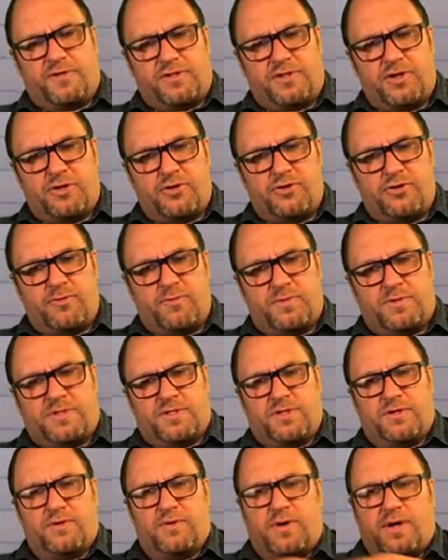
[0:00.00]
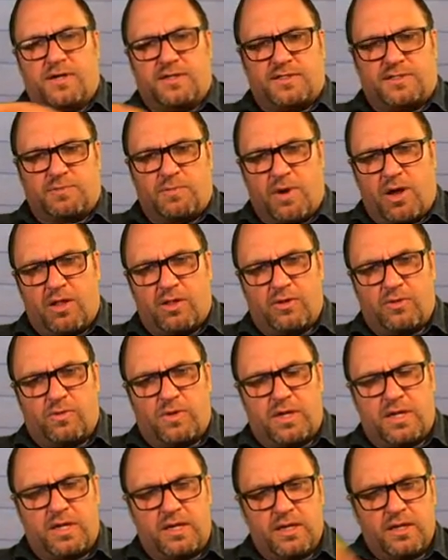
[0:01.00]
tube to a smaller
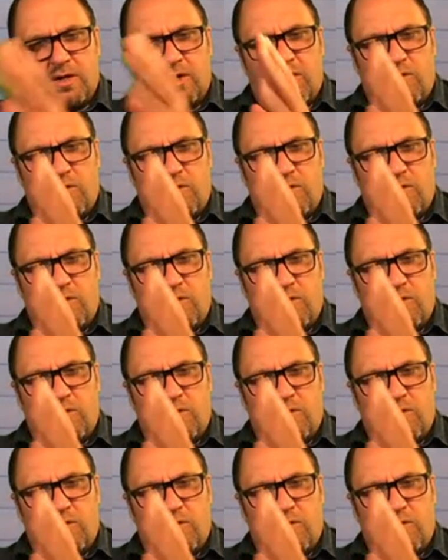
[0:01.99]
one,